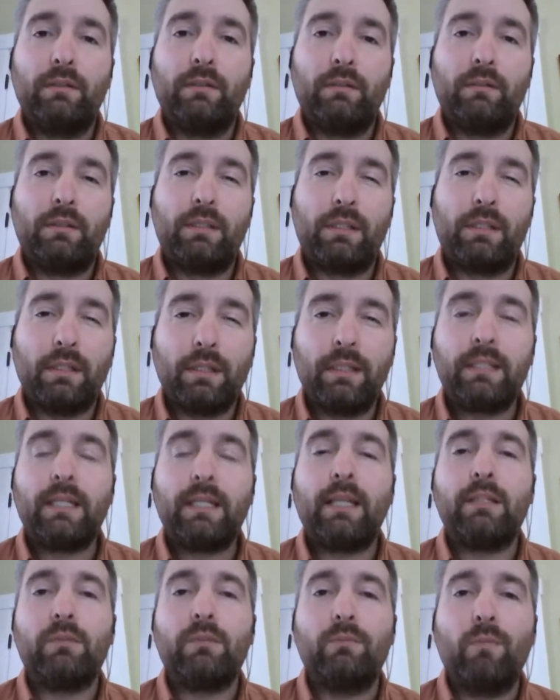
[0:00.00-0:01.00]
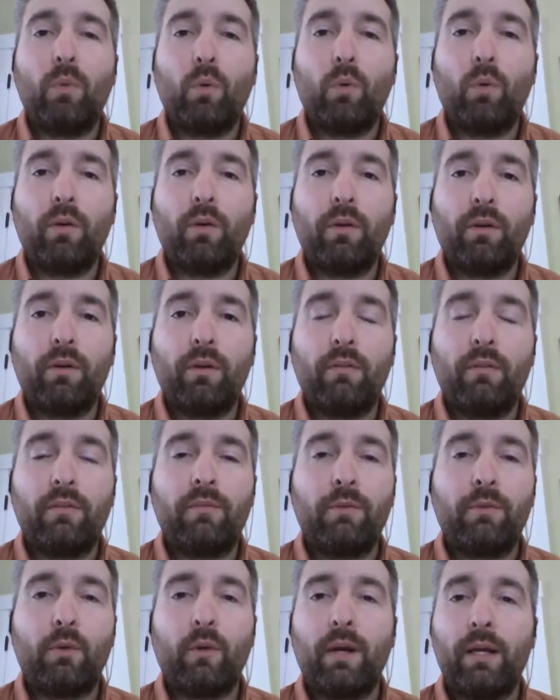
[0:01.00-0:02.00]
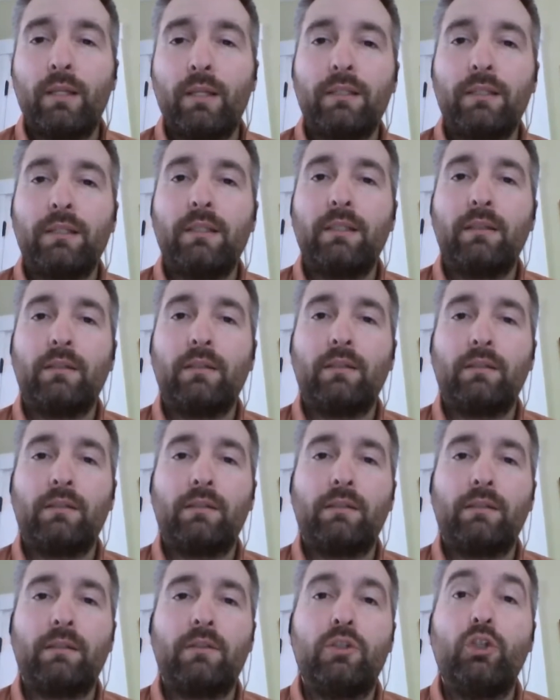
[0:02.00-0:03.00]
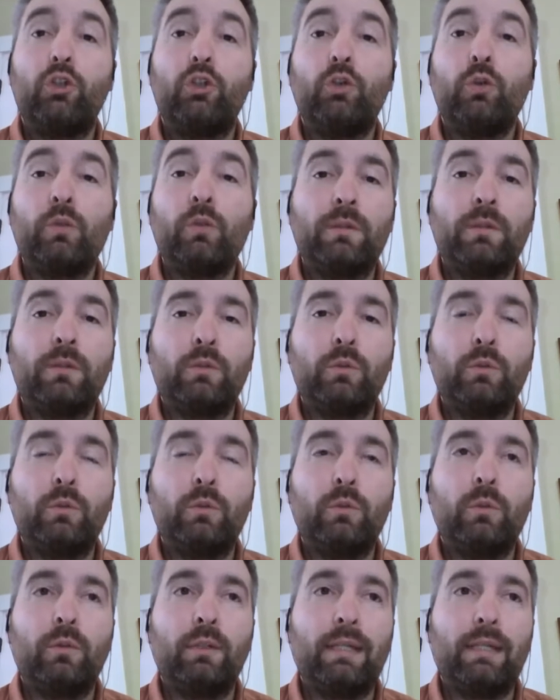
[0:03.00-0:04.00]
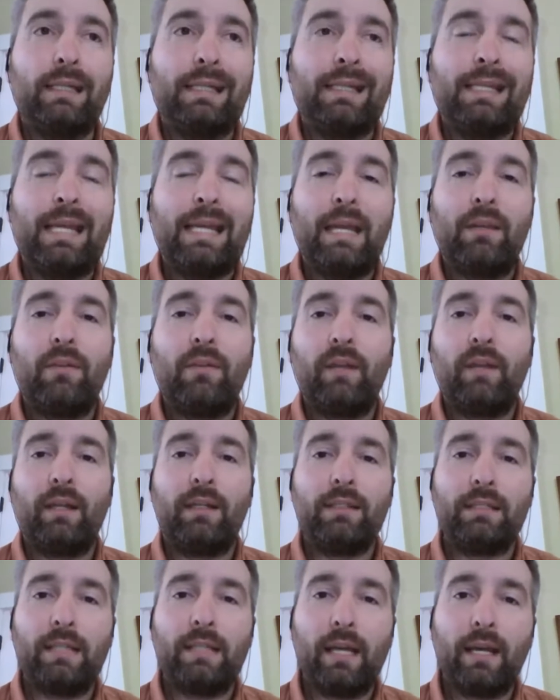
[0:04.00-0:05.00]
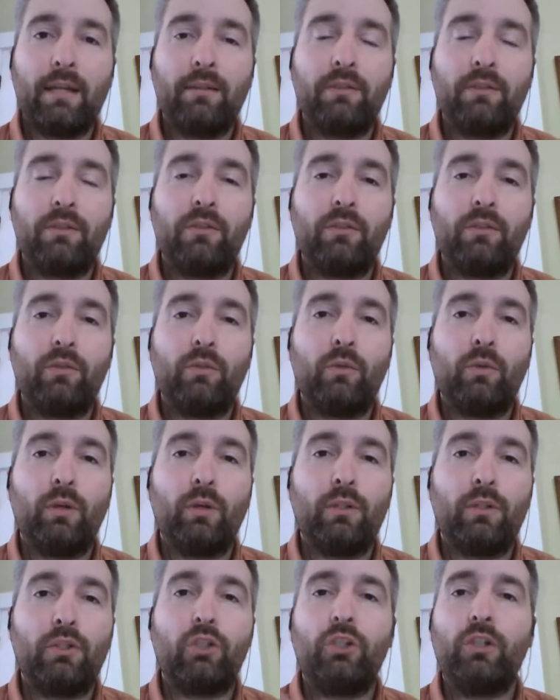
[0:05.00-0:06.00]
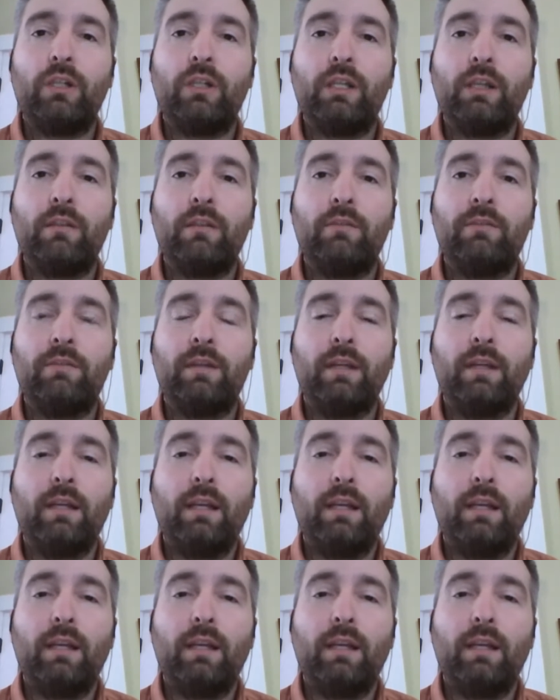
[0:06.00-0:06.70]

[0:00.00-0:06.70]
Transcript: still, in a sense, more for us to do to get things done, to achieve